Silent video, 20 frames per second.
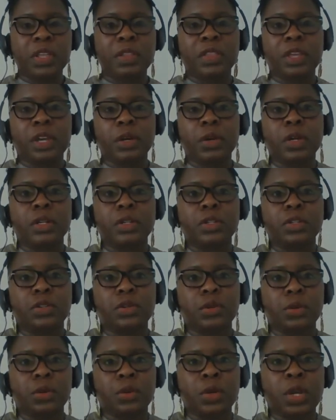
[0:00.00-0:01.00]
but then they're going
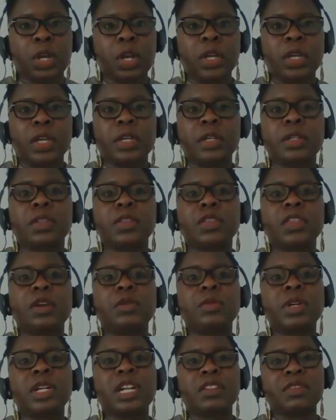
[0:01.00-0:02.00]
to,
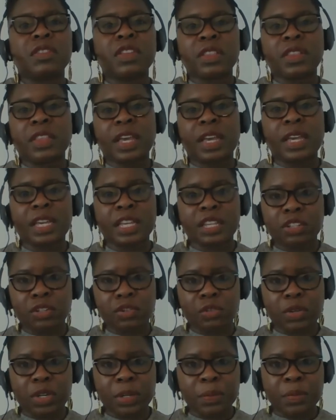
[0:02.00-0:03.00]
they're reliving their
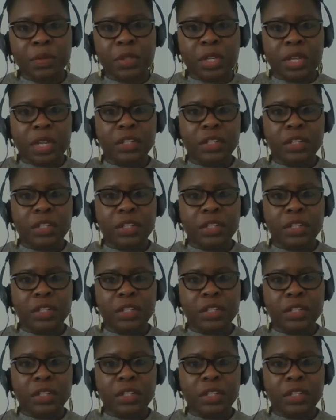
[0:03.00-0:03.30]
history.